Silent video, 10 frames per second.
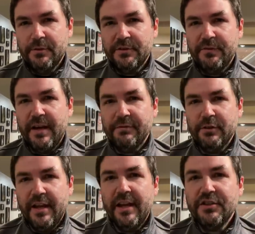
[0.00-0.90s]
Louis, 5
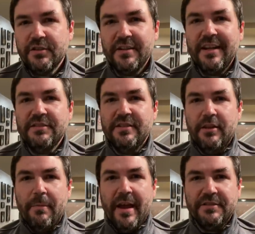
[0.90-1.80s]
locations,
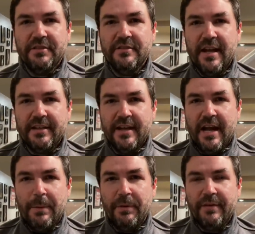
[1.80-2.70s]
stlmasses.com.